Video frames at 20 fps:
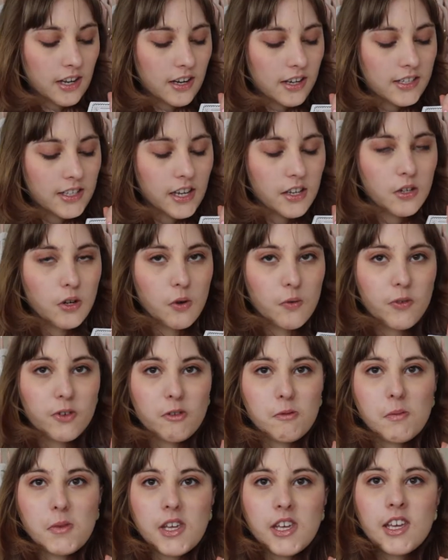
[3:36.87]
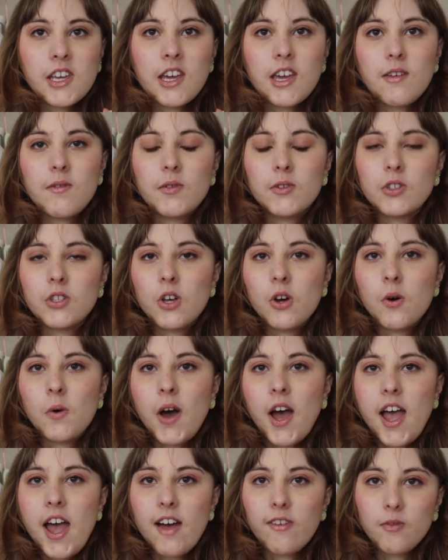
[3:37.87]
Because I know for me, even though
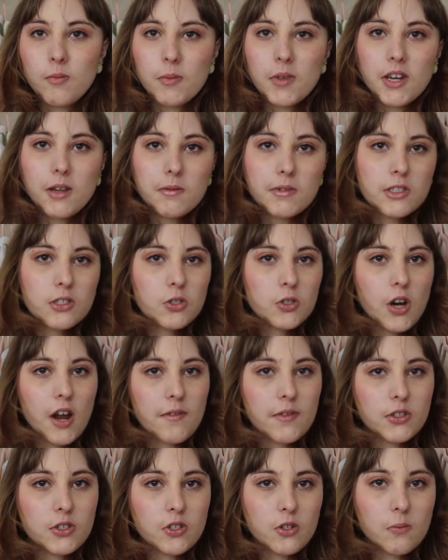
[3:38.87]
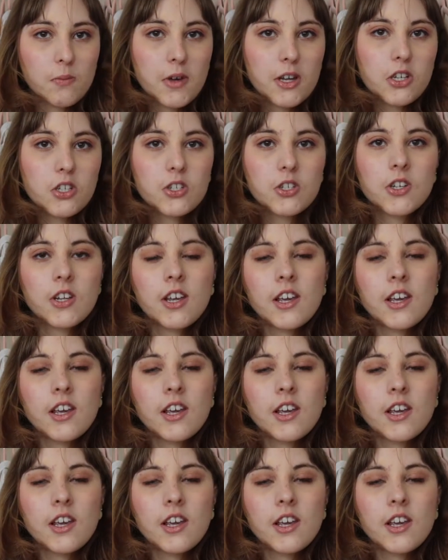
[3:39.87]
I haven't been able to travel so much